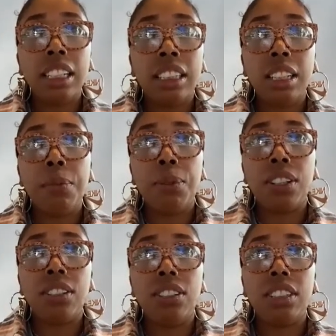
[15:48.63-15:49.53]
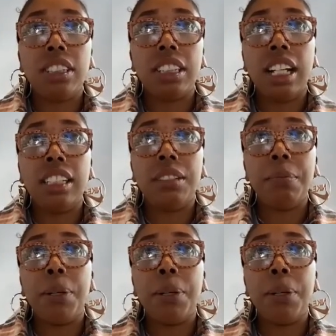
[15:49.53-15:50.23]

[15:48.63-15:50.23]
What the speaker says: to see more inclusive sizing, but